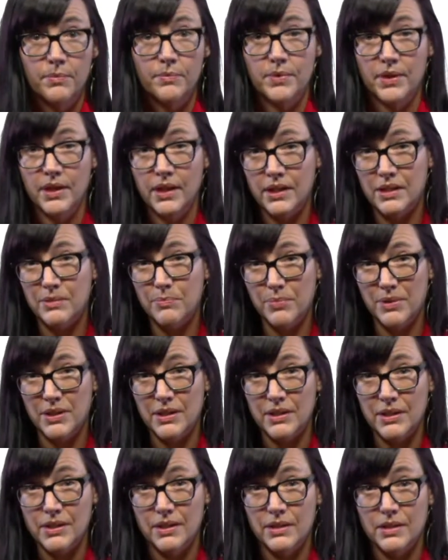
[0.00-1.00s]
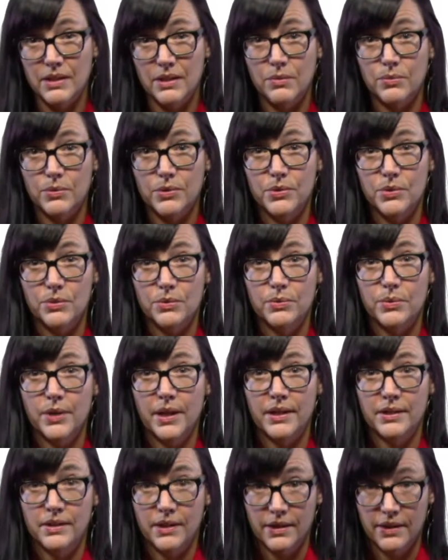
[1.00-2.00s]
Each beat is equal to
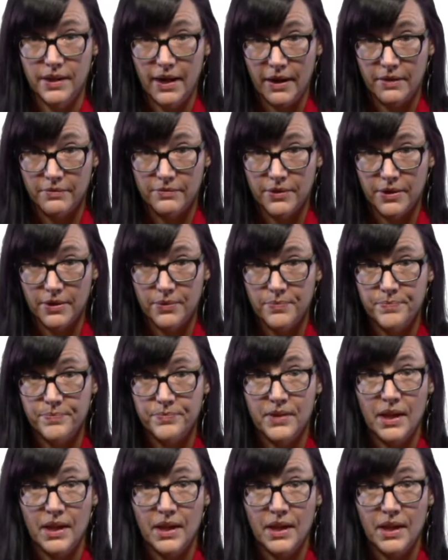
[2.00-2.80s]
a dotted half-note